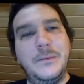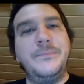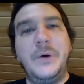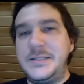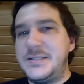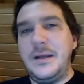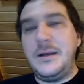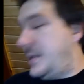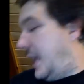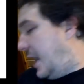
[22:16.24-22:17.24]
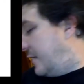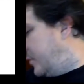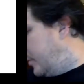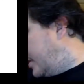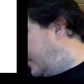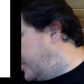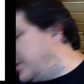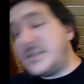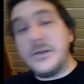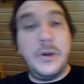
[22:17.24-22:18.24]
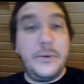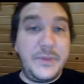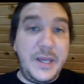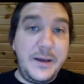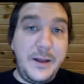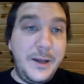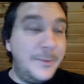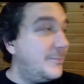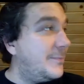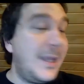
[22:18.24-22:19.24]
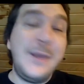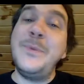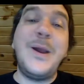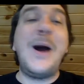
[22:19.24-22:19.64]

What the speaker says: But if you disagree with that, hit me.